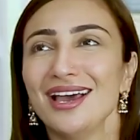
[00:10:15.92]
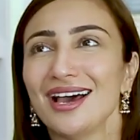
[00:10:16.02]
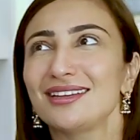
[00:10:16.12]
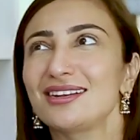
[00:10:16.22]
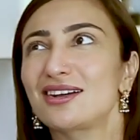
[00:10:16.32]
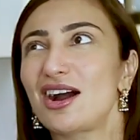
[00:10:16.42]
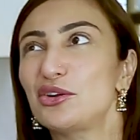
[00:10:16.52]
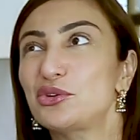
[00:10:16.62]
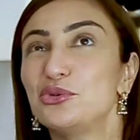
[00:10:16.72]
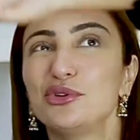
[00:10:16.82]
and then
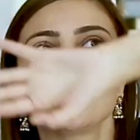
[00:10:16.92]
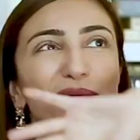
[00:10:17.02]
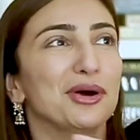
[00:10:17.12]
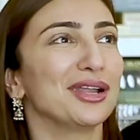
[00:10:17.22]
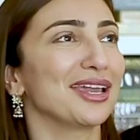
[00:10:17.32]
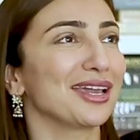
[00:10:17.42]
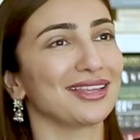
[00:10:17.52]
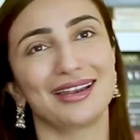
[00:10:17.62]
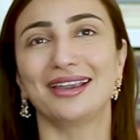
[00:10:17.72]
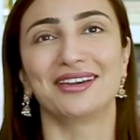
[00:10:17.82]
cartoon in the morning, and
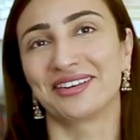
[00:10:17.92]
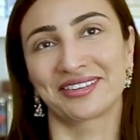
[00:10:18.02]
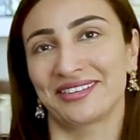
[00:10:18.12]
then end it.